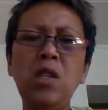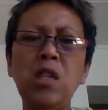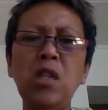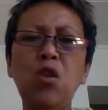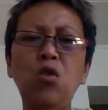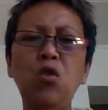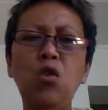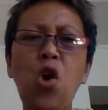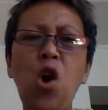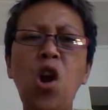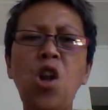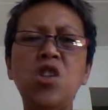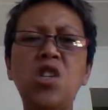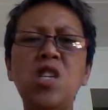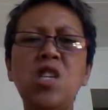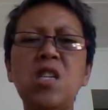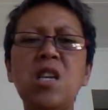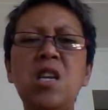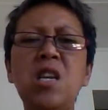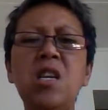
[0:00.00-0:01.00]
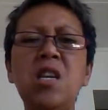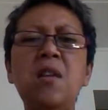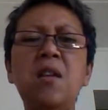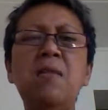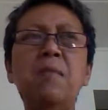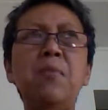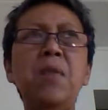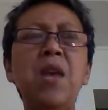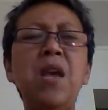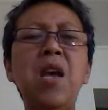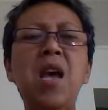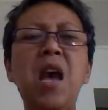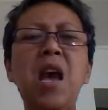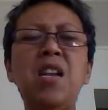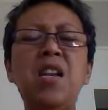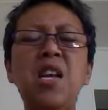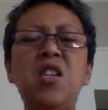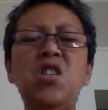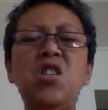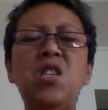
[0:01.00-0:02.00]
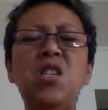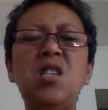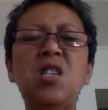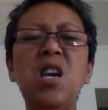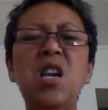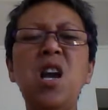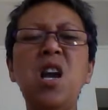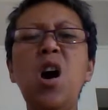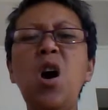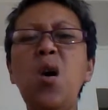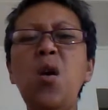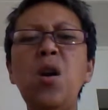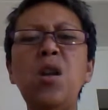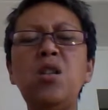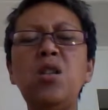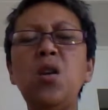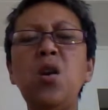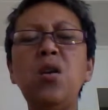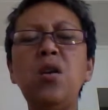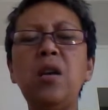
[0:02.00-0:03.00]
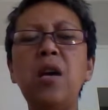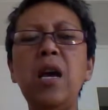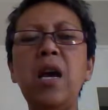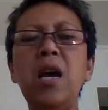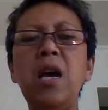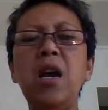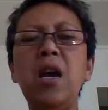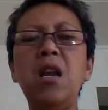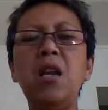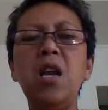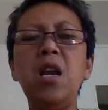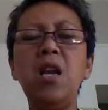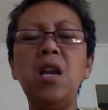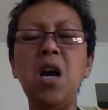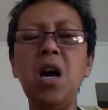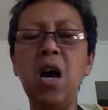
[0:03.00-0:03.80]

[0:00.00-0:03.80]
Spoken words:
went to see the oncologist, and then she said, oh, it's okay.